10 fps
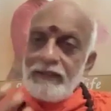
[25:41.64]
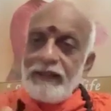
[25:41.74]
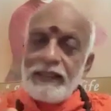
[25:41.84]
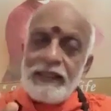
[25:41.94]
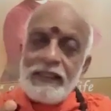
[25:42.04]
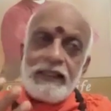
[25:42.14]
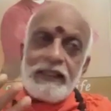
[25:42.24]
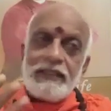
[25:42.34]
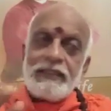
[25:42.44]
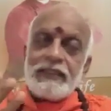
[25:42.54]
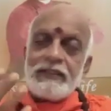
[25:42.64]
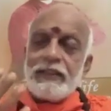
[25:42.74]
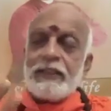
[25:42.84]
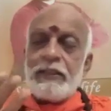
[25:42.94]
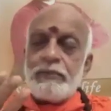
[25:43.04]
he reached a
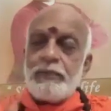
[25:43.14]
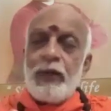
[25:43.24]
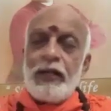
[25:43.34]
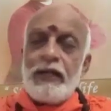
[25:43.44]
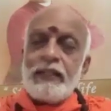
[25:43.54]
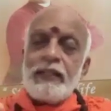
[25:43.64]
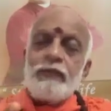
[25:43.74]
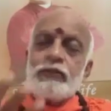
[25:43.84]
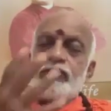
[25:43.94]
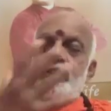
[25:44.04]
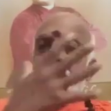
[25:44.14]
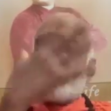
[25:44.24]
certain point, he would see